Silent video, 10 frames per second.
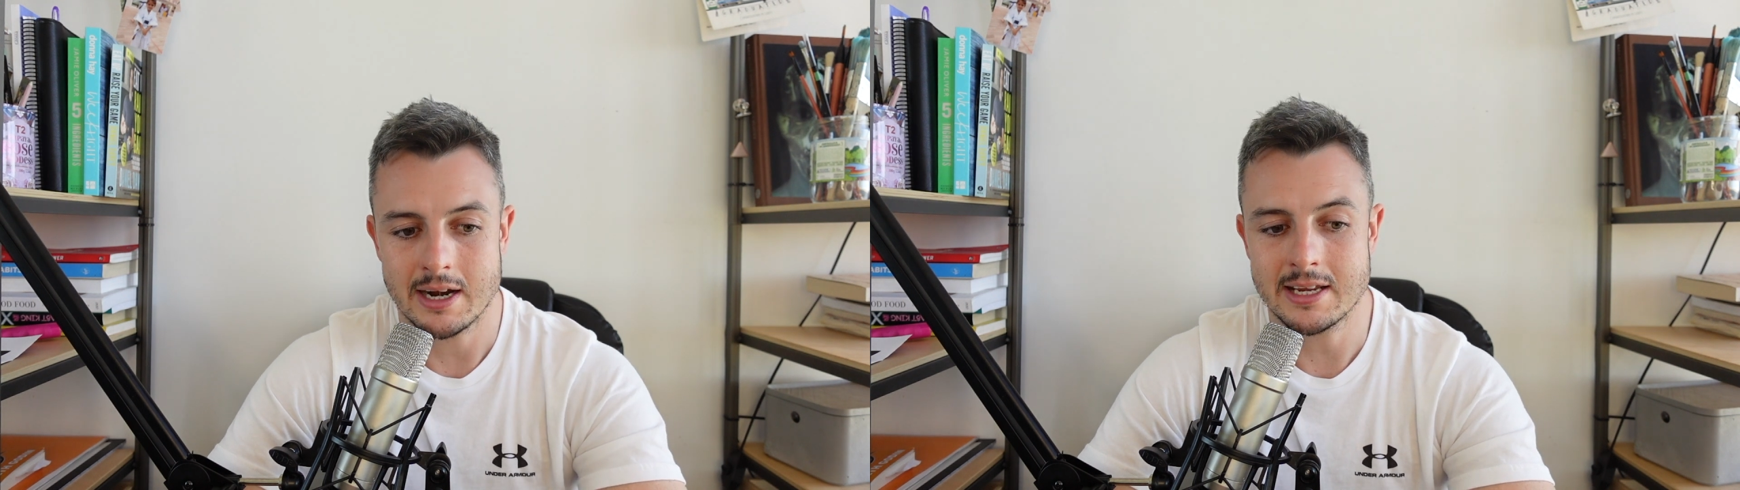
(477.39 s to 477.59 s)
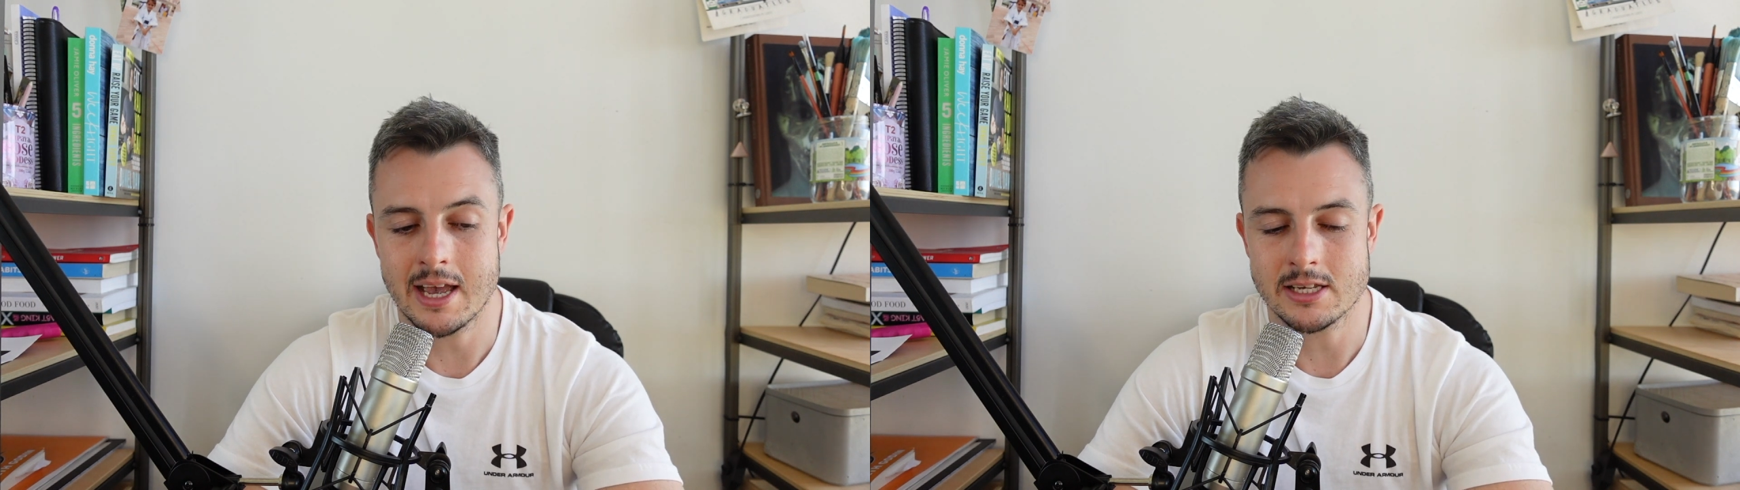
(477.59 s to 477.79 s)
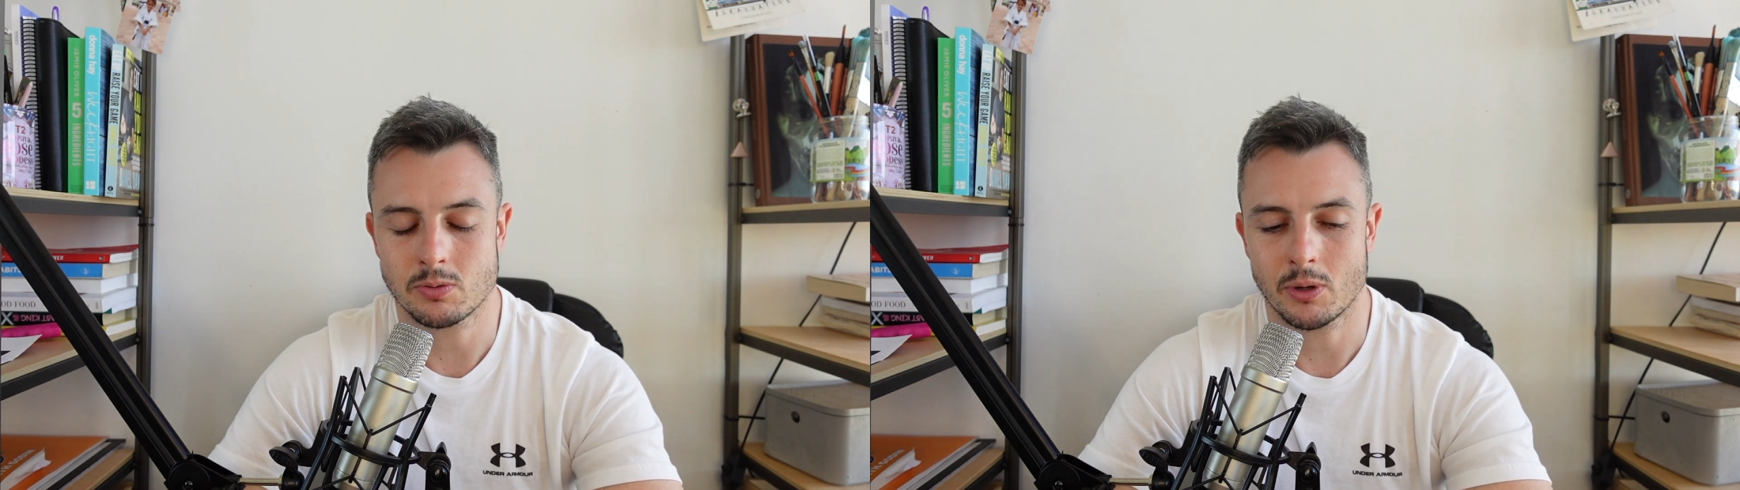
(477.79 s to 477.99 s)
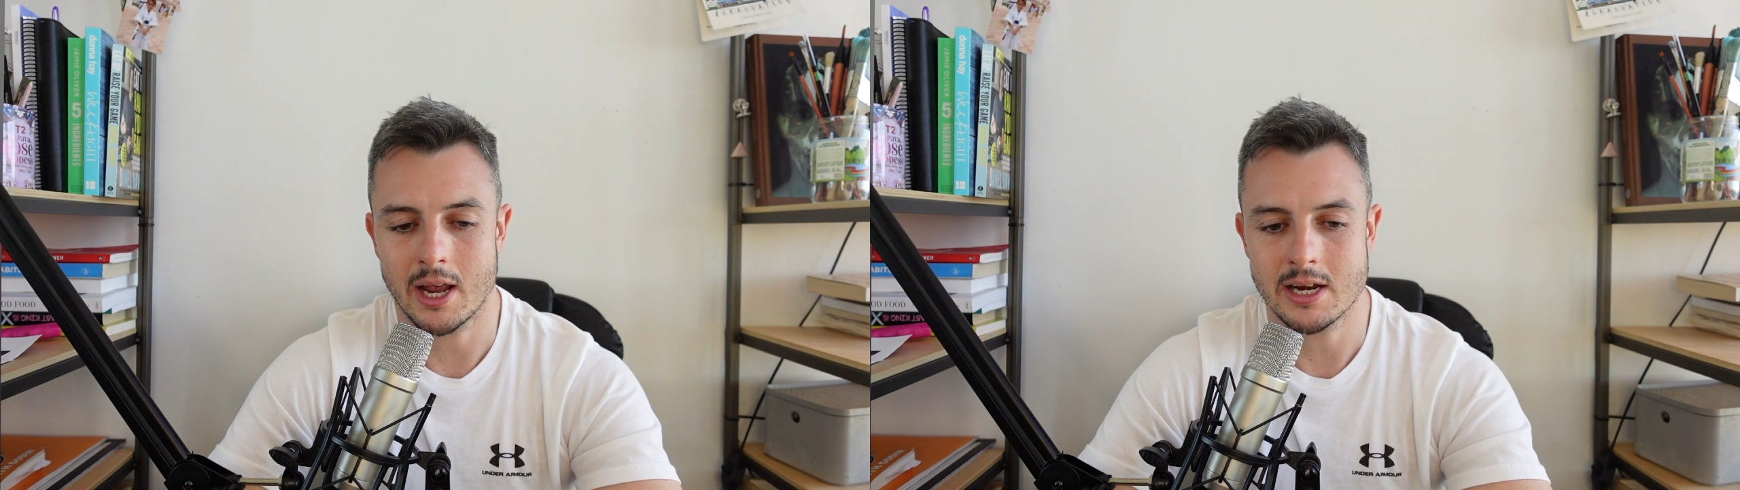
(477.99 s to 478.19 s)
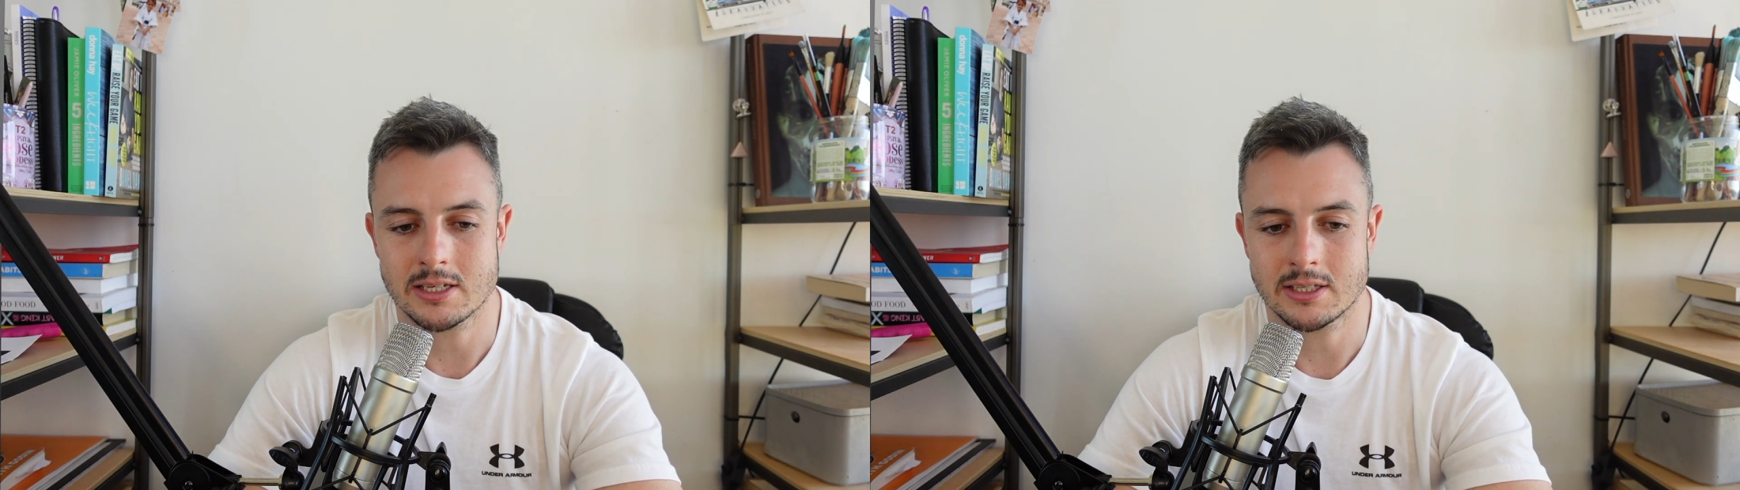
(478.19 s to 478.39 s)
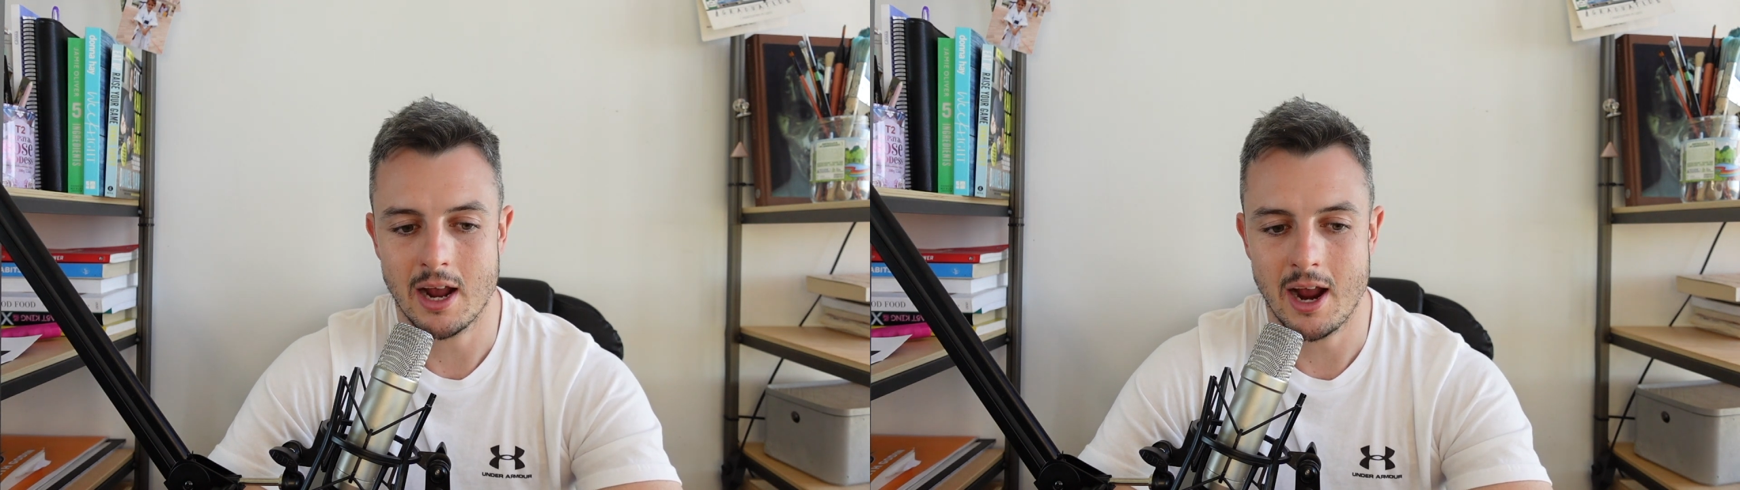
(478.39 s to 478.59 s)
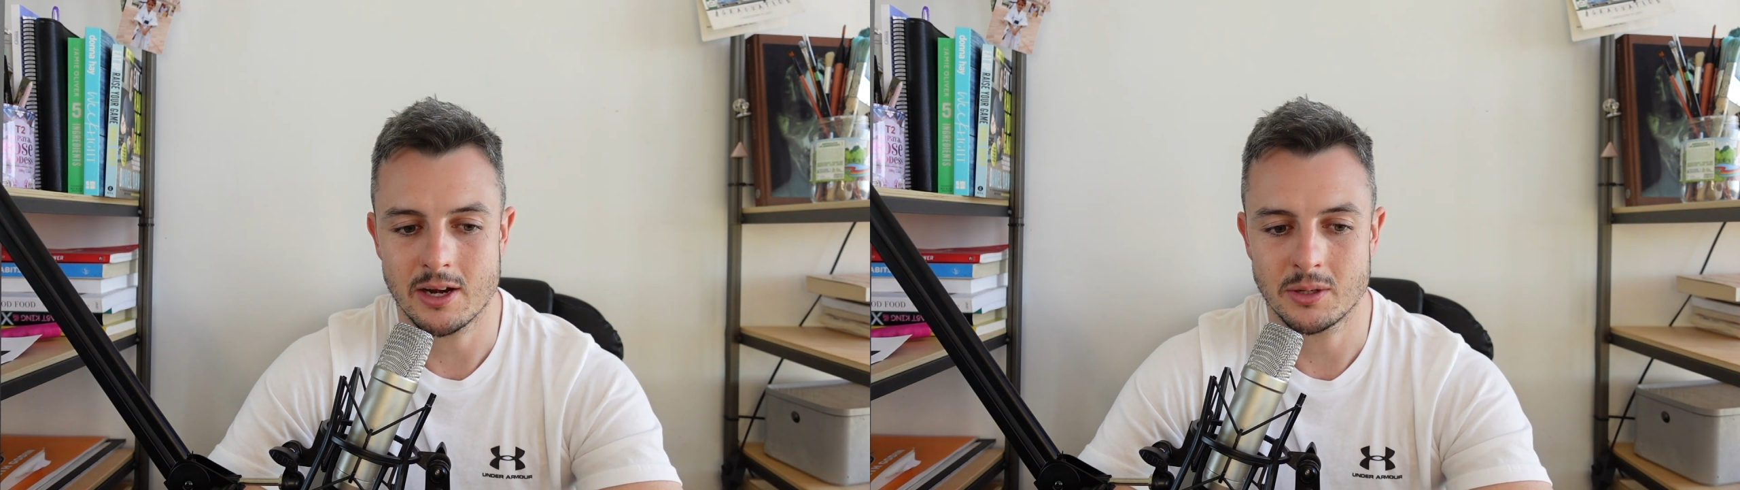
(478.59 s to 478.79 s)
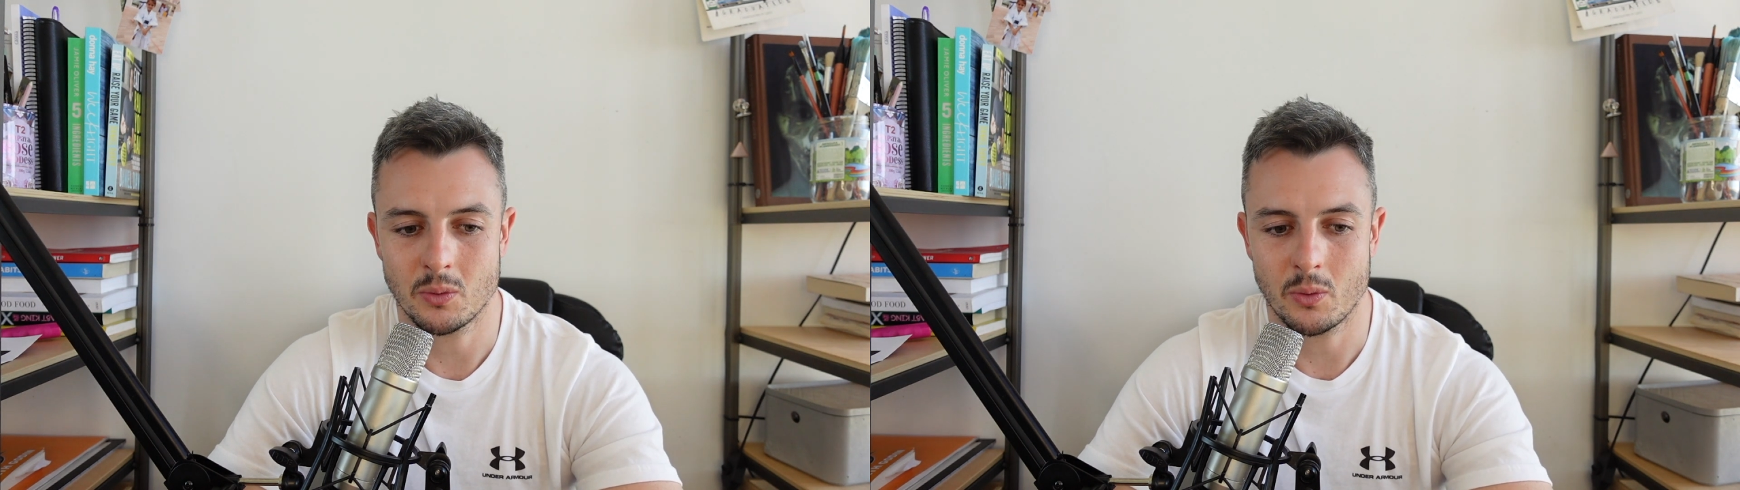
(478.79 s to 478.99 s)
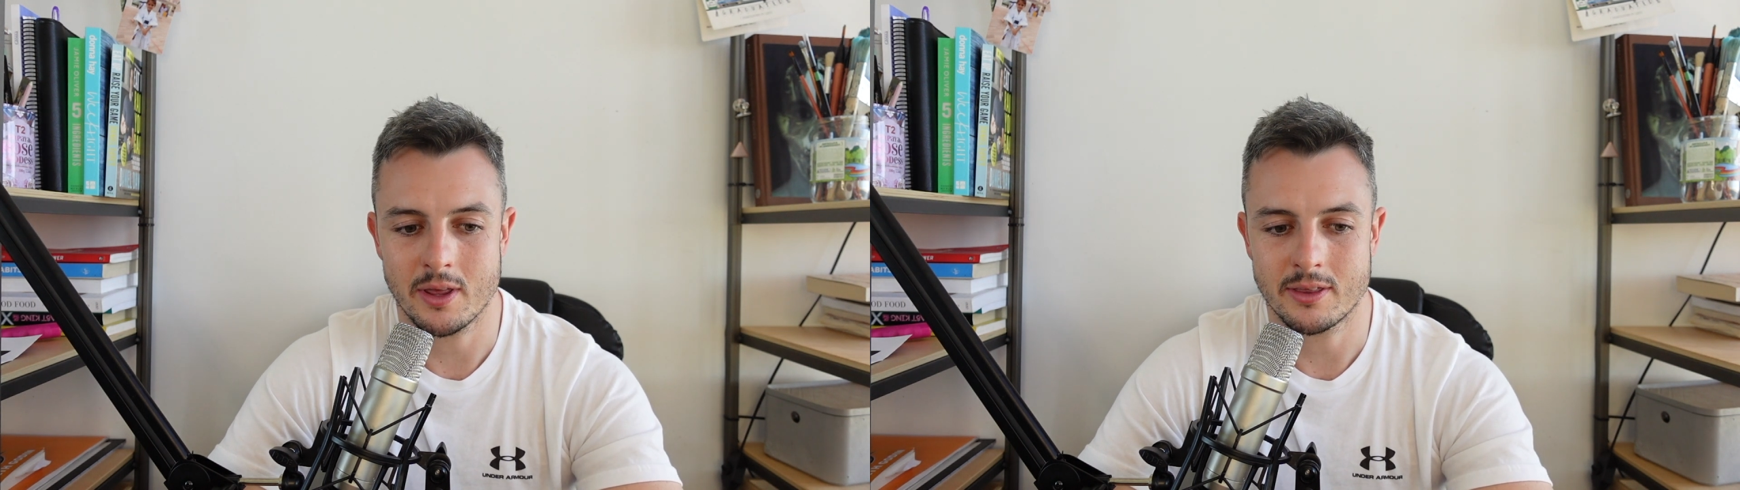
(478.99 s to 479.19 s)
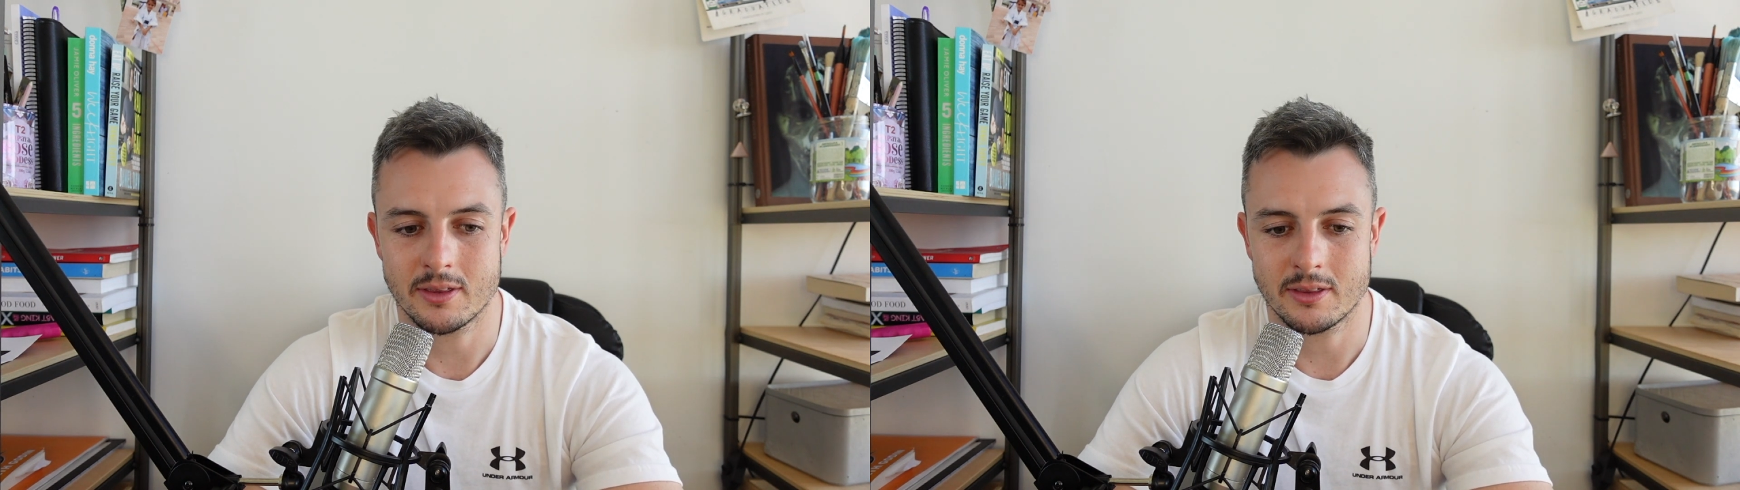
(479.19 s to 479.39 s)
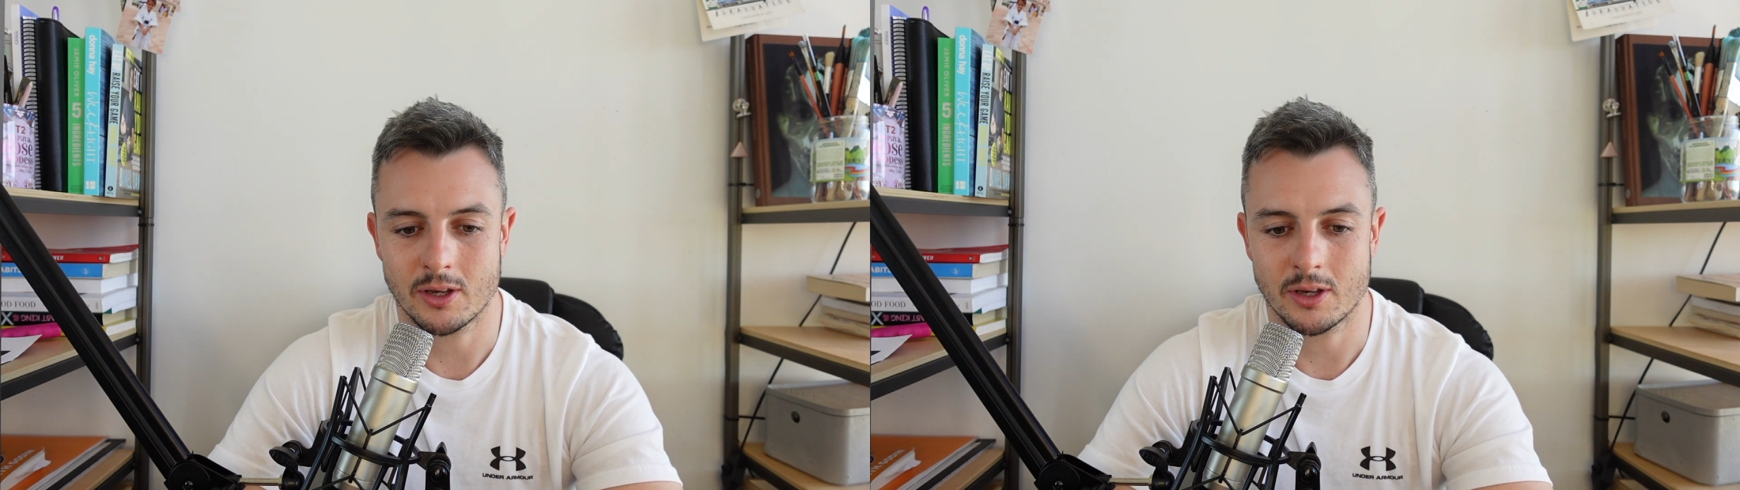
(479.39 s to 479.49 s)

And yes, we're getting started with